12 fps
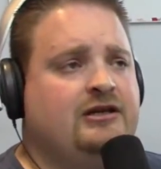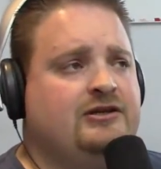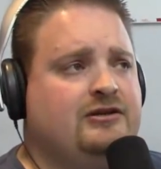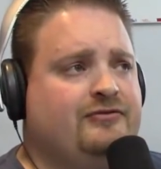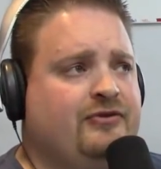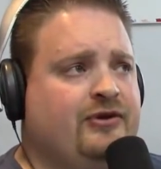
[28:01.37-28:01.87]

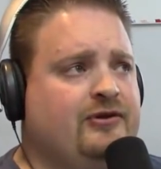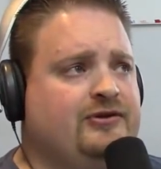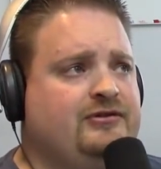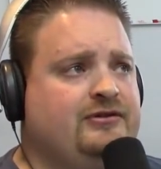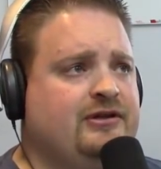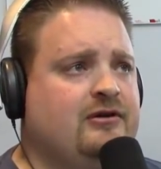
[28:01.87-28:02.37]
so for those
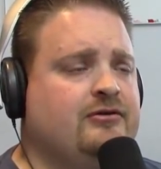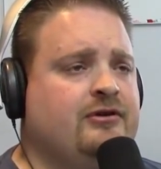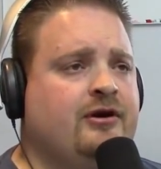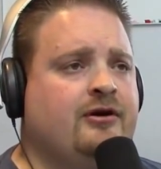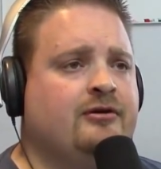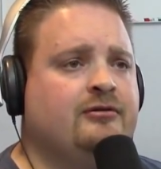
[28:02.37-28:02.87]
who don't
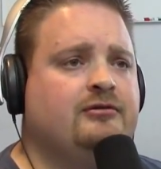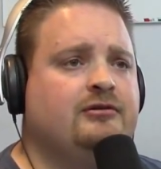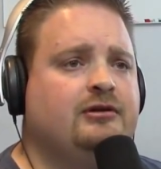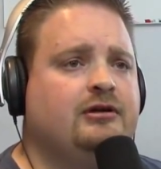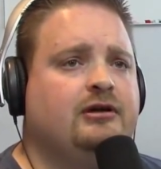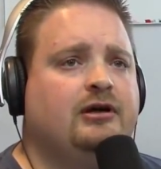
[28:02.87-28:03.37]
know,
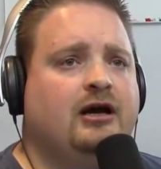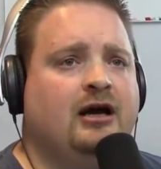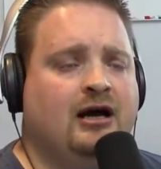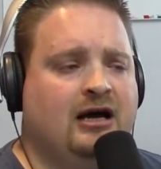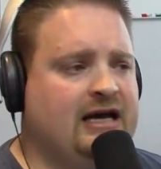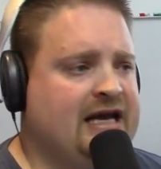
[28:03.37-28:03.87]

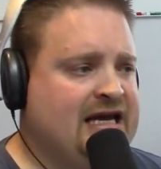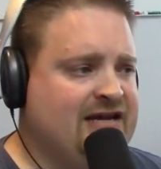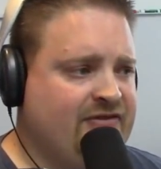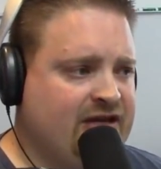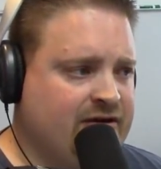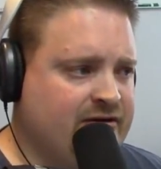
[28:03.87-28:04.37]

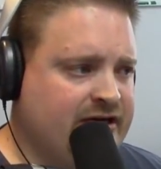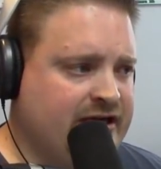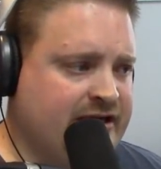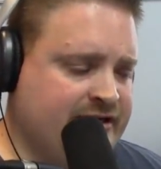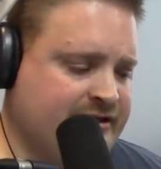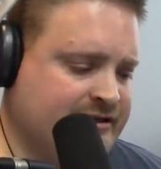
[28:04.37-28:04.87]
Aviary
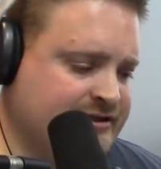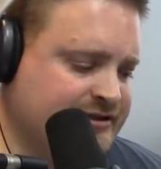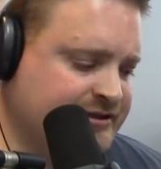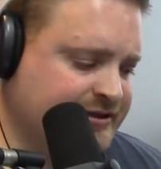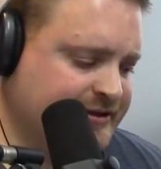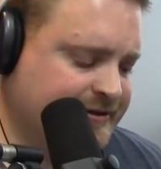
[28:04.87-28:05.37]

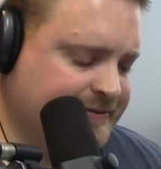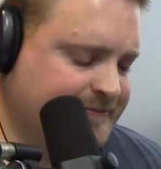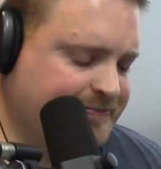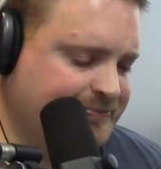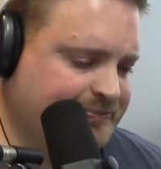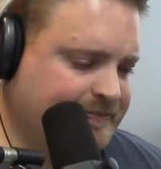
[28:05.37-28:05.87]
is
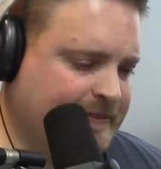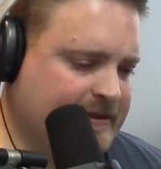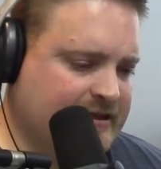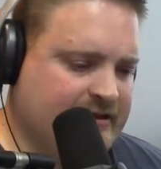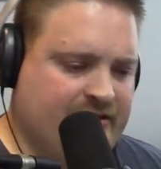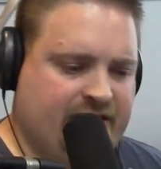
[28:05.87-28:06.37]

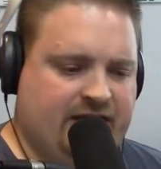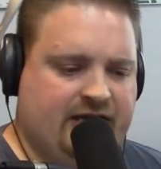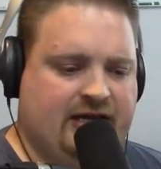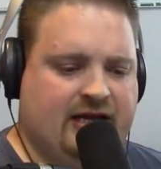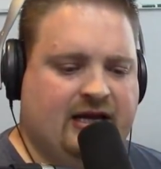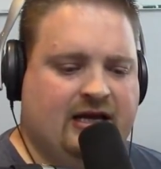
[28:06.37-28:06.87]

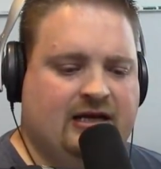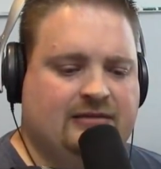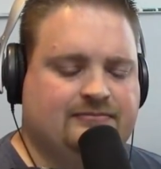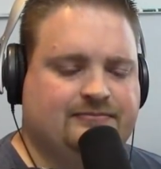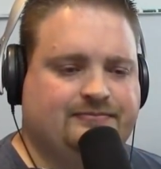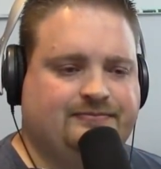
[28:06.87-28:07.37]
the
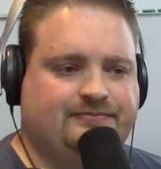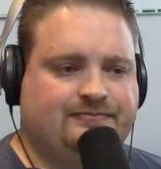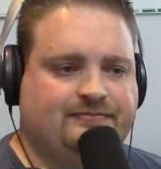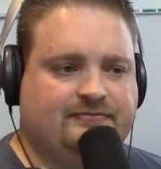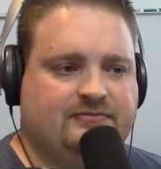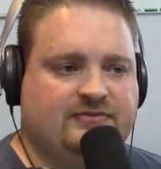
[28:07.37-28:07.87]

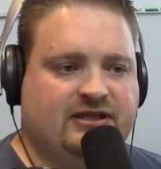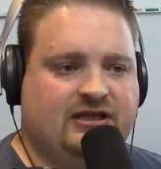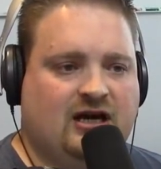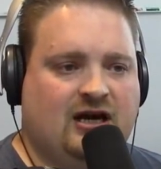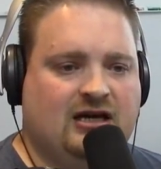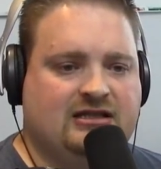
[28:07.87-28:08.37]

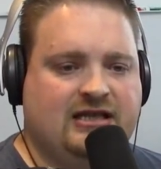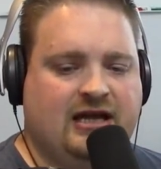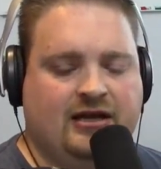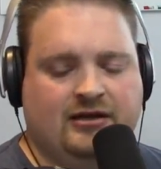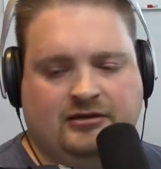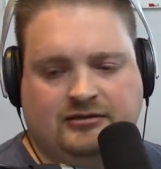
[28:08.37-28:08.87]

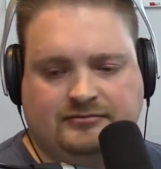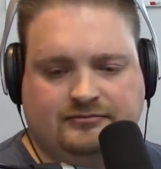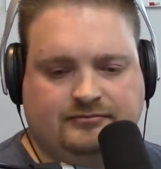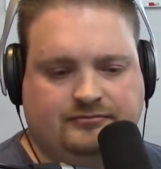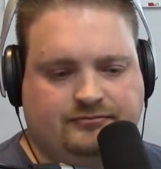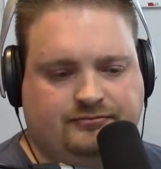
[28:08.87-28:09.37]
cocktail.
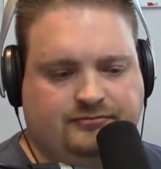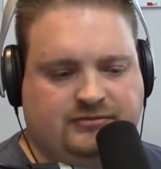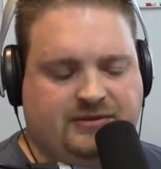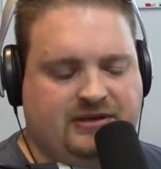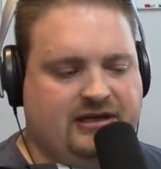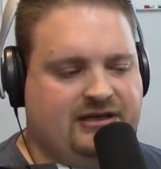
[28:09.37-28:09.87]

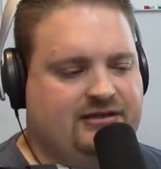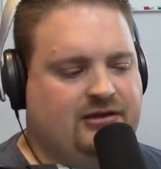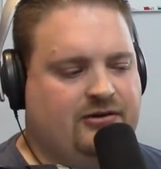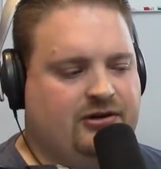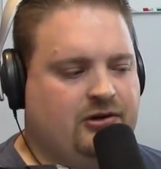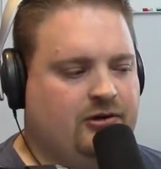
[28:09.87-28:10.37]
I mean, it's
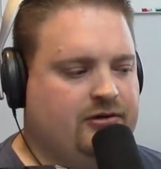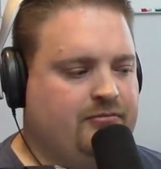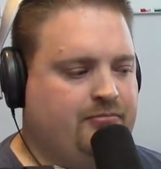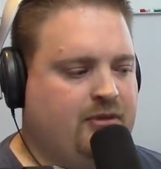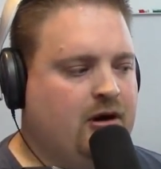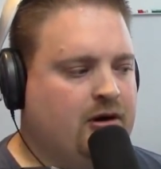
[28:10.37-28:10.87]
hard to call it a
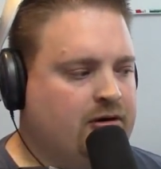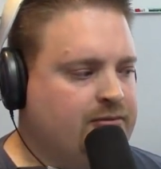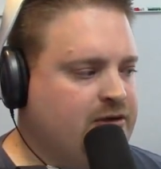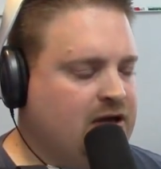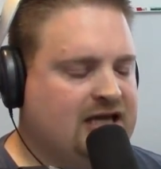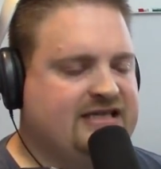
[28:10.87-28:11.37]
bar.
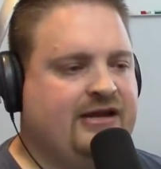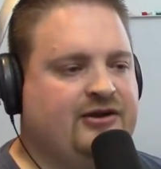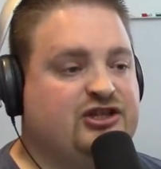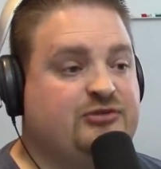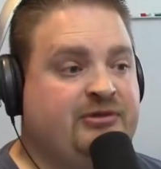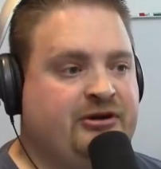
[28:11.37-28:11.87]
Cocktail
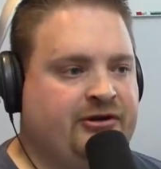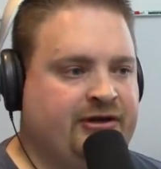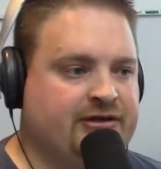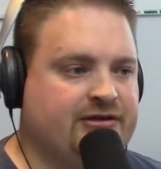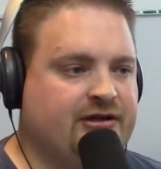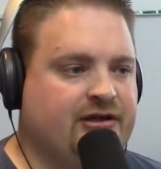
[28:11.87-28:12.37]

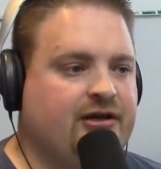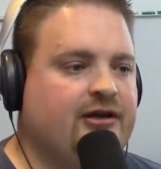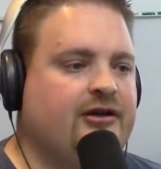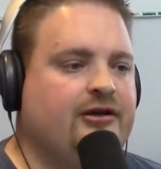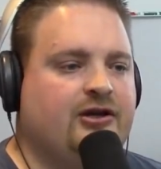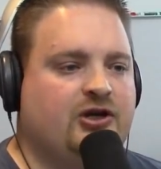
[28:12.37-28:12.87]
experience
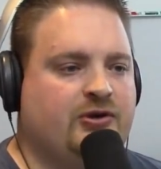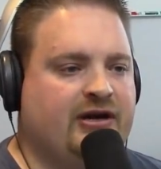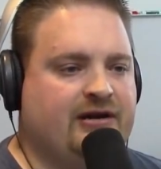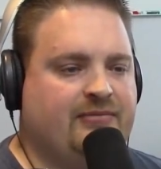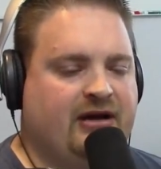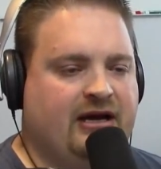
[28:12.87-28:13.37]

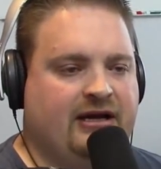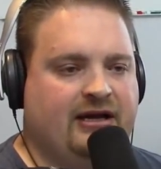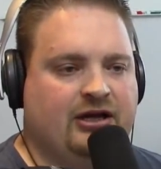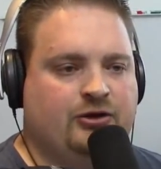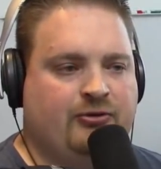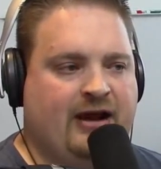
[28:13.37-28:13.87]
created
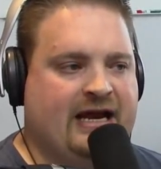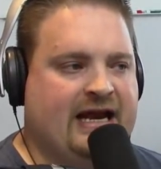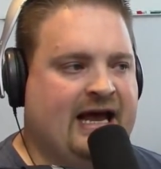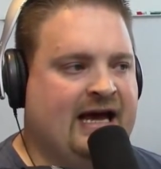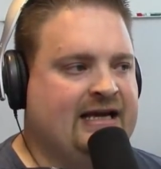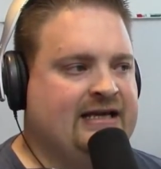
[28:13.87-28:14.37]
by Grant
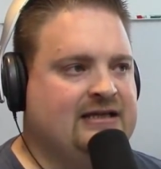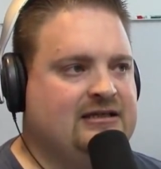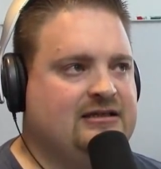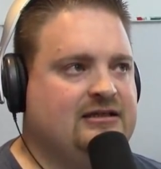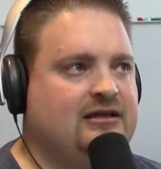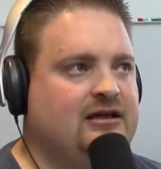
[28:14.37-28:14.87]

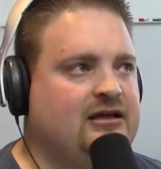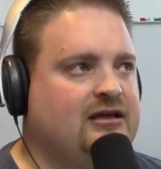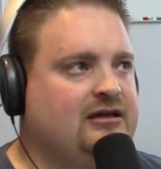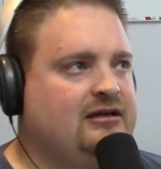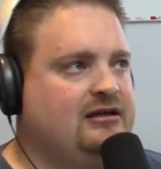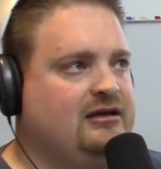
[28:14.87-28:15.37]
Achatz
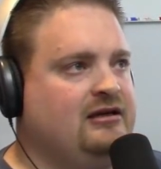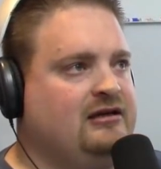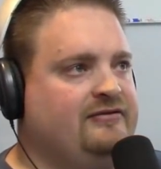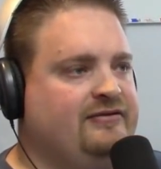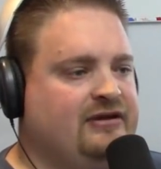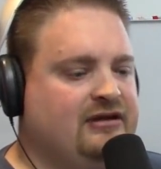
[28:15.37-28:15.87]

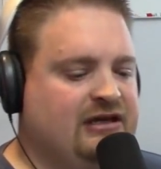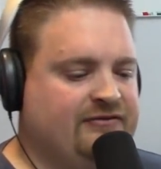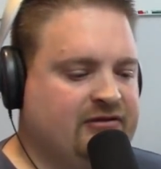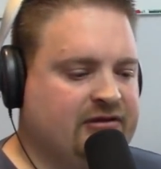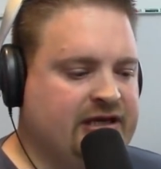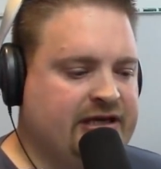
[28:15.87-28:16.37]
of
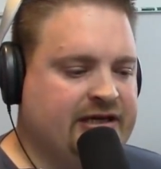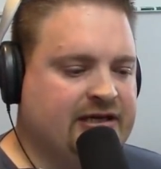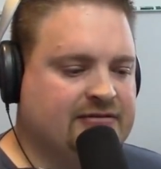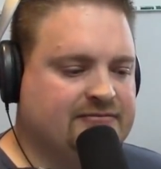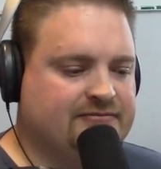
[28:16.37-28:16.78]
Alinea,